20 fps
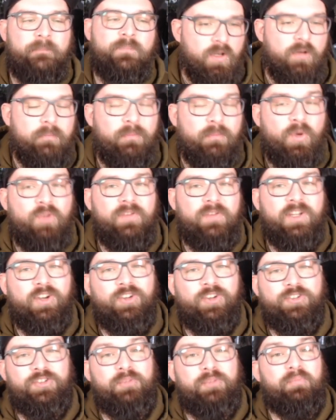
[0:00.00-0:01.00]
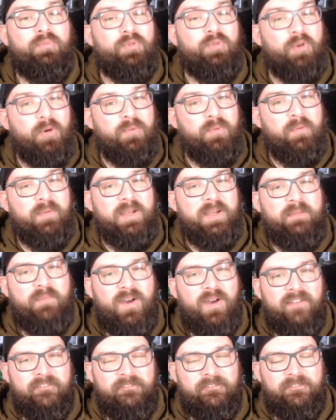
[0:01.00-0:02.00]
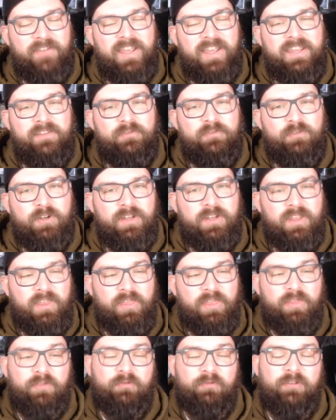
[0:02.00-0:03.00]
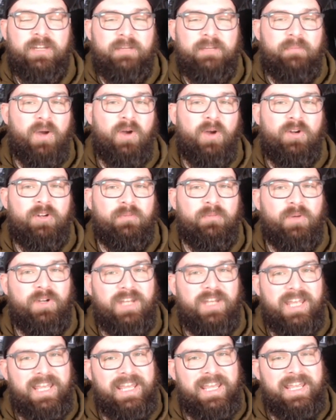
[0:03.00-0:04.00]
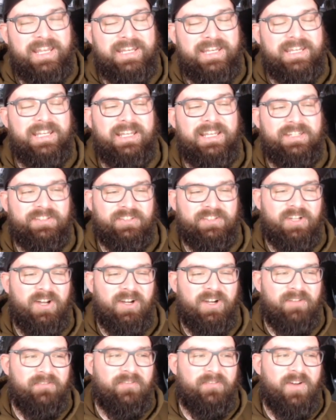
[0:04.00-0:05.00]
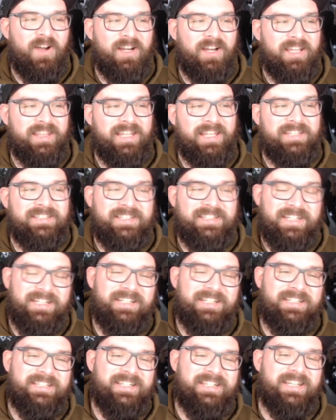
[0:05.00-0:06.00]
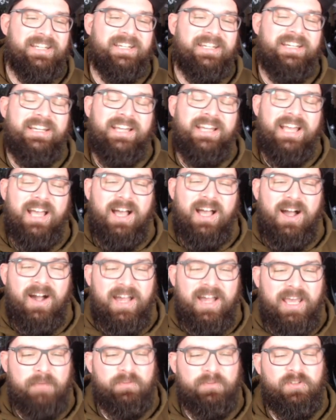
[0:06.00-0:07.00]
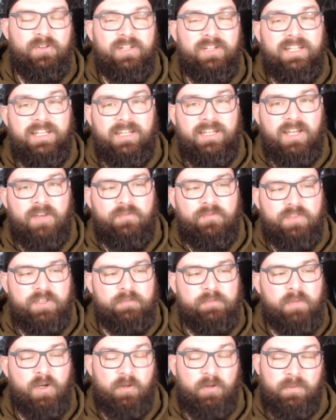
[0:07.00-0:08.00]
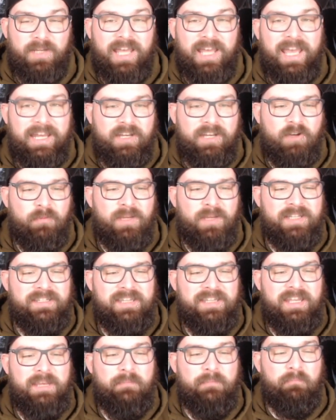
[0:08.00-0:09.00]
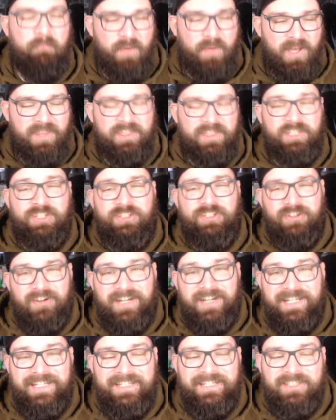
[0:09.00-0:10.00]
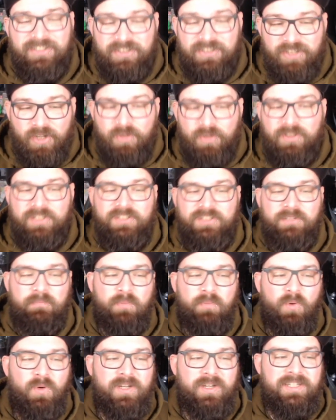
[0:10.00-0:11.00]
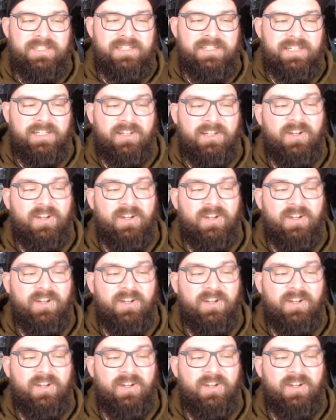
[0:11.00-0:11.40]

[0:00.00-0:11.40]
Moving on to probably my favourite 3 Pokemon in Scarlet and Violet, and that's Tinkertink. I absolutely loved this Pokemon. I had it on my team, but the shiny is so disappointing.